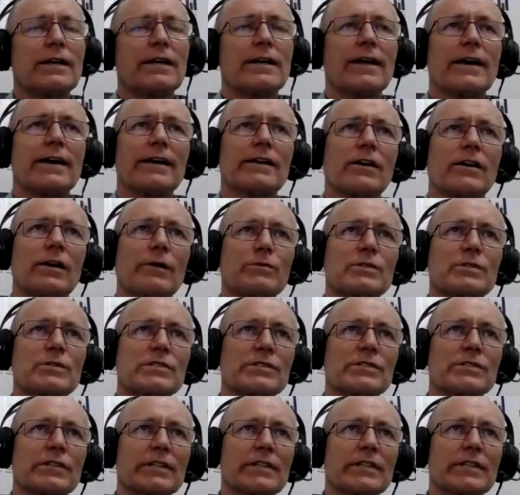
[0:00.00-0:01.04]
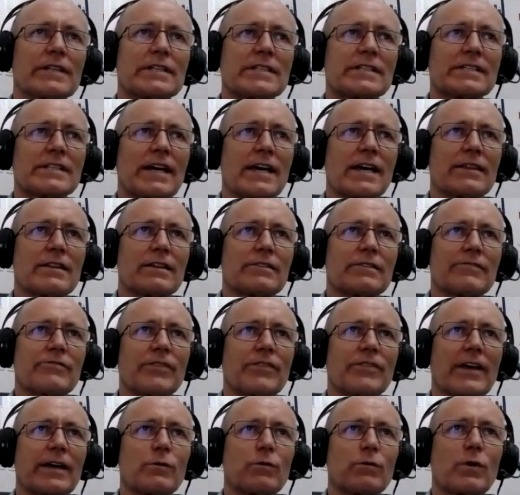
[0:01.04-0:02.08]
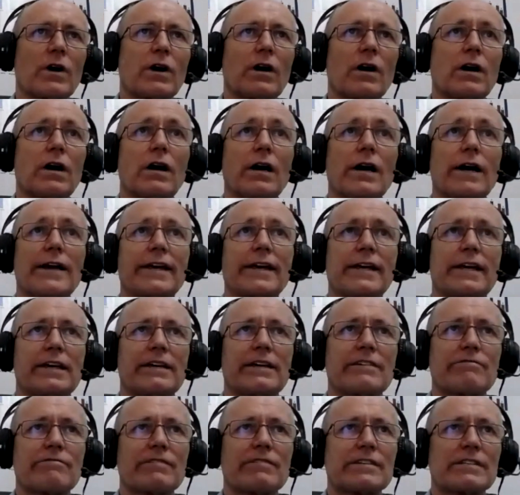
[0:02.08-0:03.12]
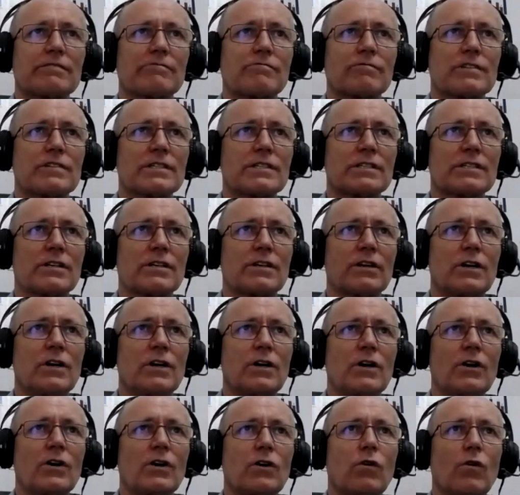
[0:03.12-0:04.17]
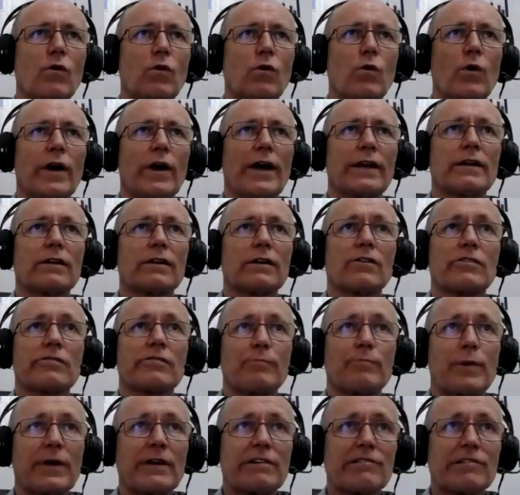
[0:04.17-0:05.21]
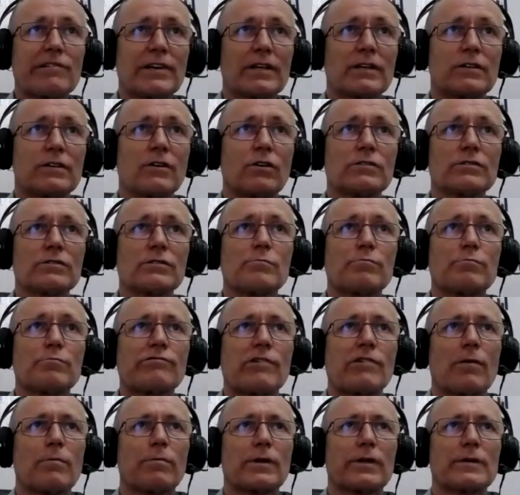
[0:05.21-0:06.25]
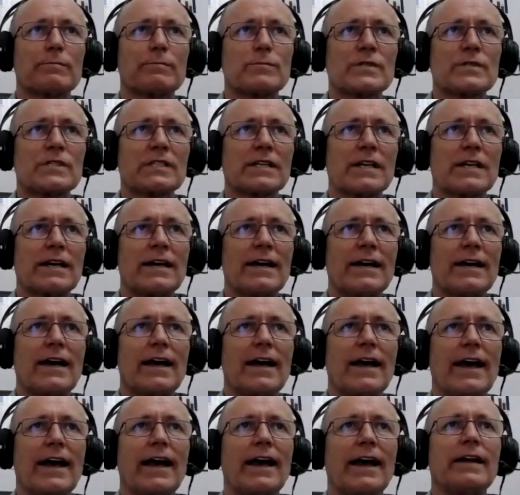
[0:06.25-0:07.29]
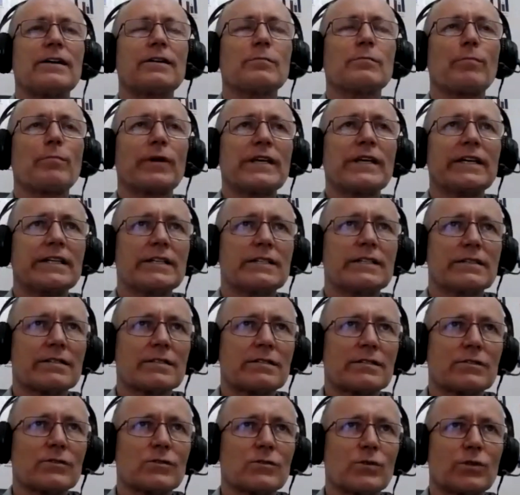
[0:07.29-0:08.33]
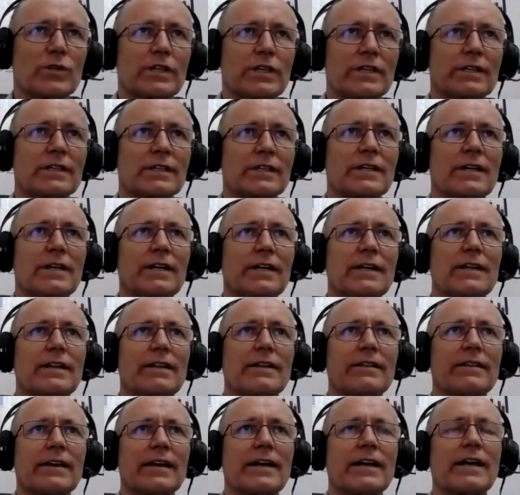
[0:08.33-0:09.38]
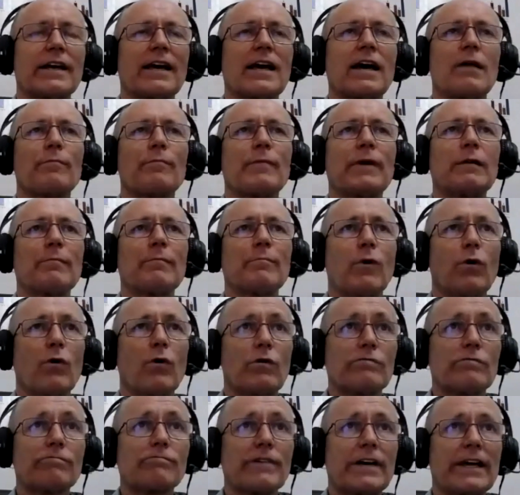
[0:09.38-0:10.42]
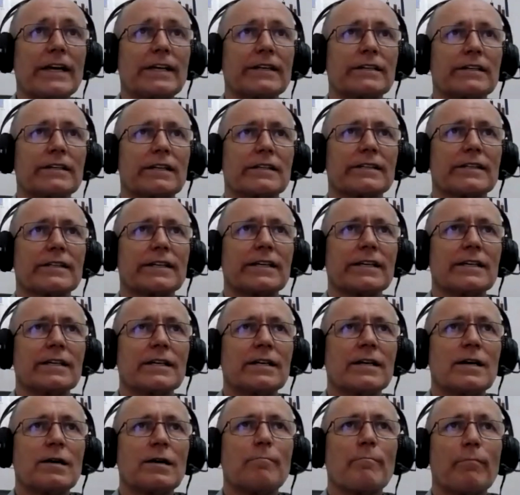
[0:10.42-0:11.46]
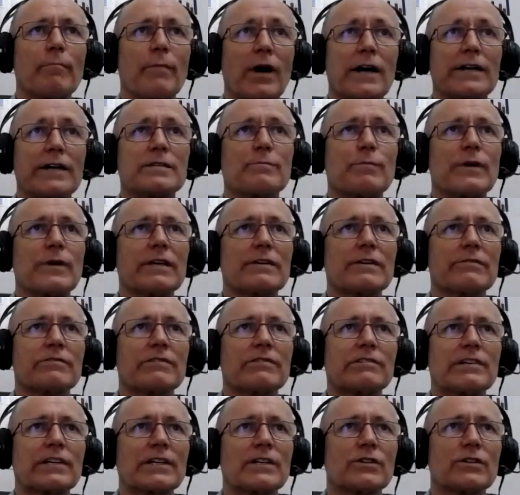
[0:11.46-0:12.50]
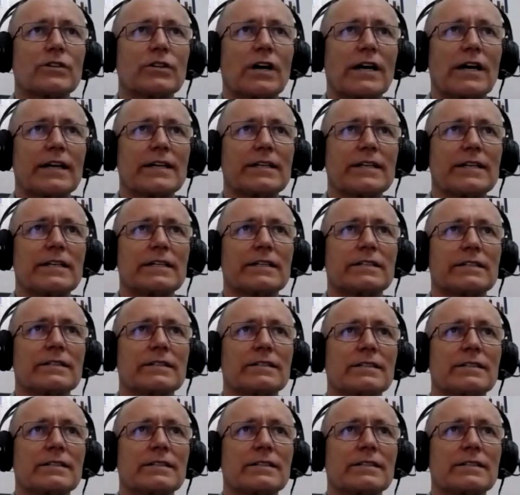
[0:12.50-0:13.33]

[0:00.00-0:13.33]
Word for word: and I would certainly say that if they were high caries risk or had a lot of periodontal problems and a bleeding disorder, then coming more regularly might be a very good idea.